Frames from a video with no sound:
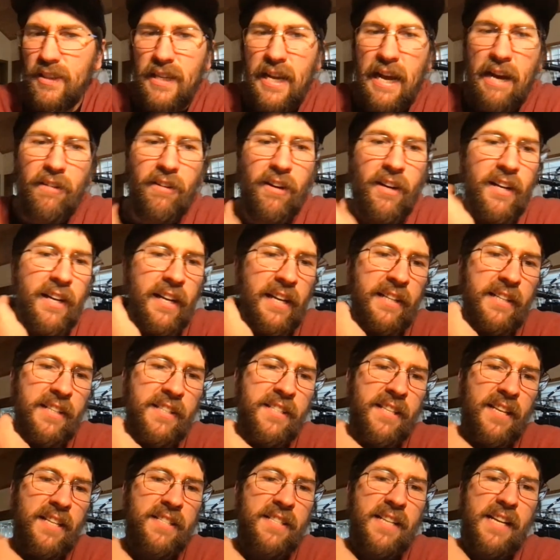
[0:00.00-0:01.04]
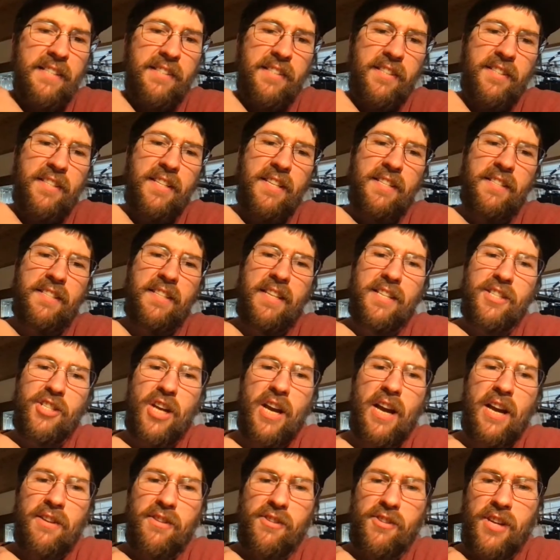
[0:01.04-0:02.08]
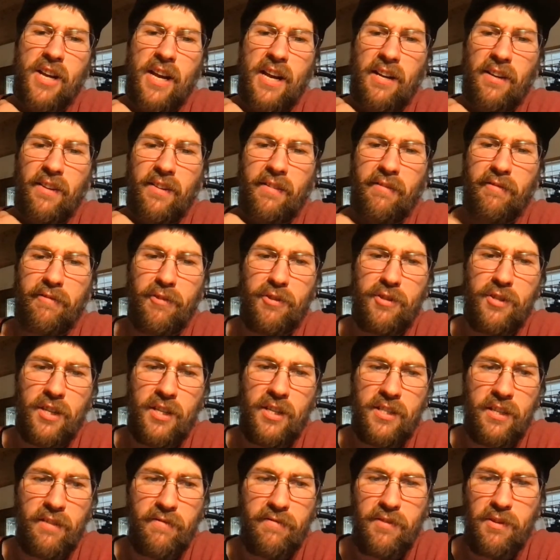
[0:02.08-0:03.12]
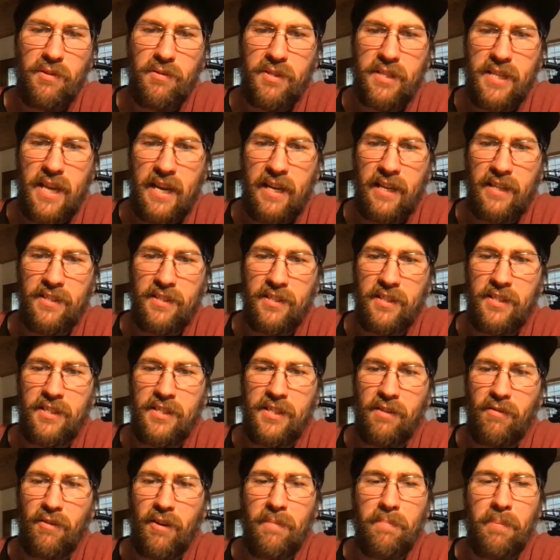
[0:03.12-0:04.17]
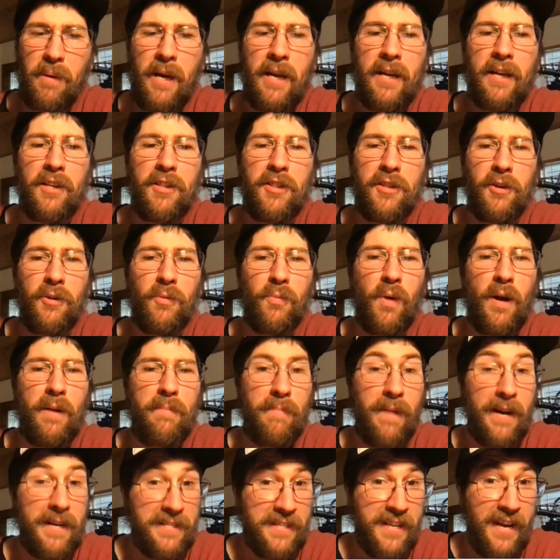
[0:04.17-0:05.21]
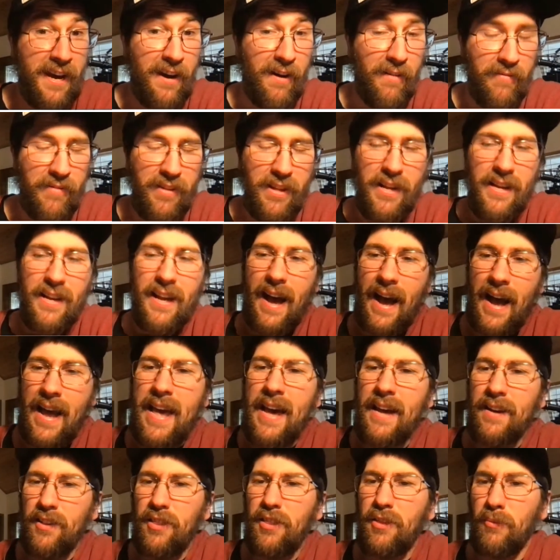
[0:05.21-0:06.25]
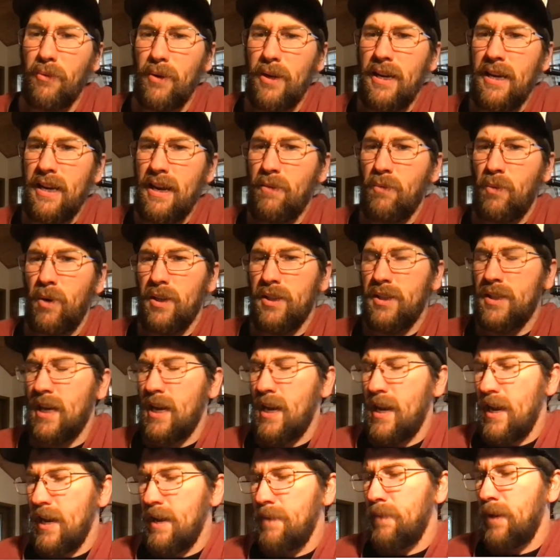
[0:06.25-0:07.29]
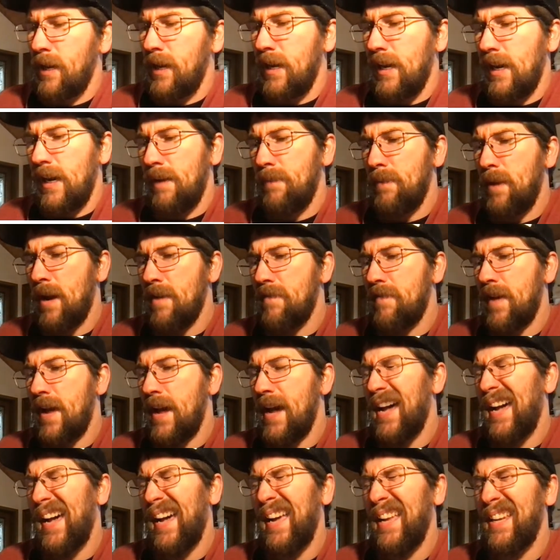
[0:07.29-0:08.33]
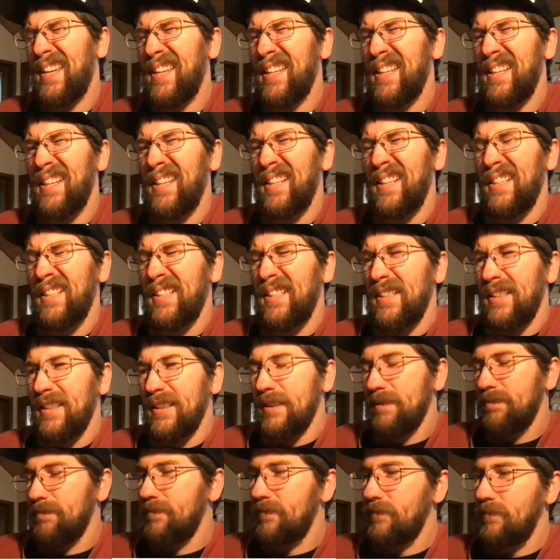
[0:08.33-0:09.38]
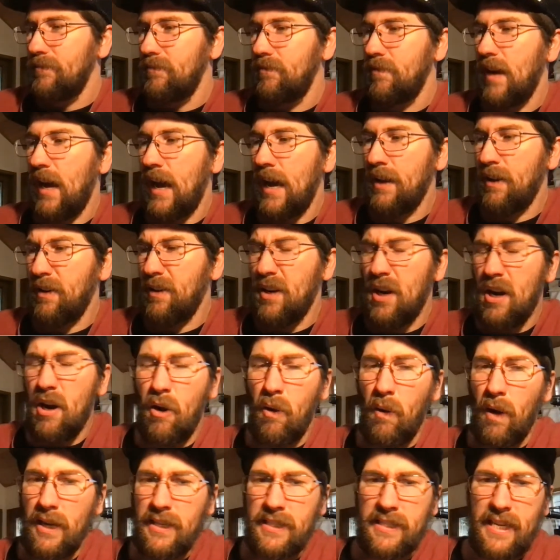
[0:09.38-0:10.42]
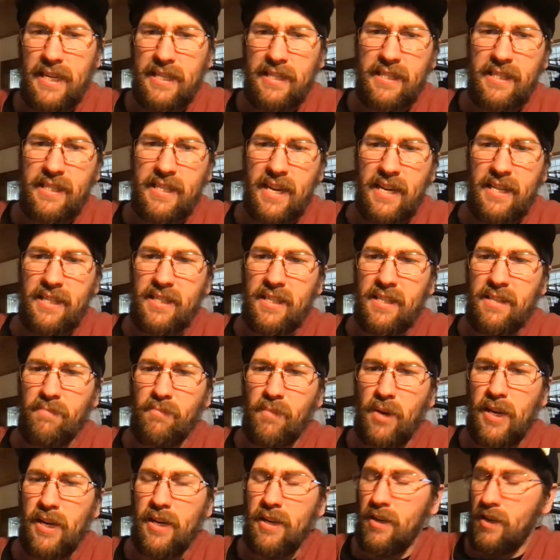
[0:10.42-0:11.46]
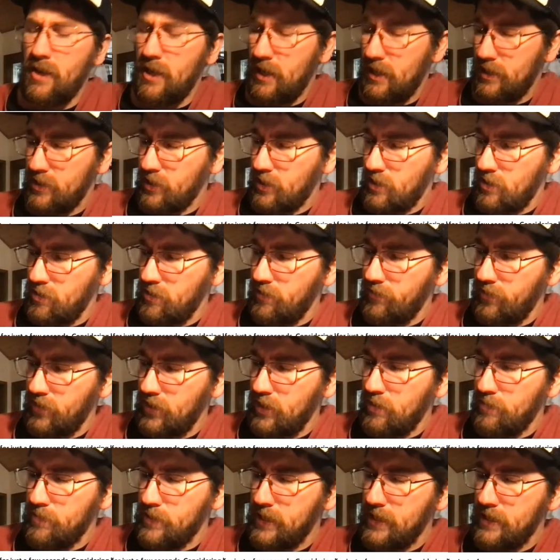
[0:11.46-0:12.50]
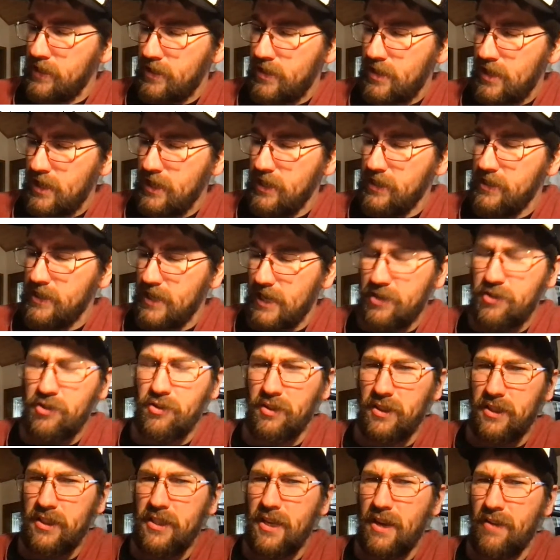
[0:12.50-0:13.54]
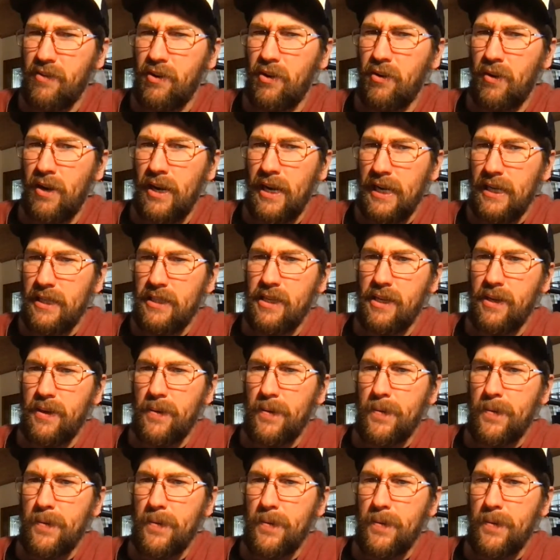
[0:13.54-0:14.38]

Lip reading: Outlaw Andy says, nice to see a ZJ on your channel, even for just a few seconds. Considering buying a third one myself. I had 3 at one time. I've had, I don't know. I said 6 in my Dakota video, but I think it's actually 7 or 8.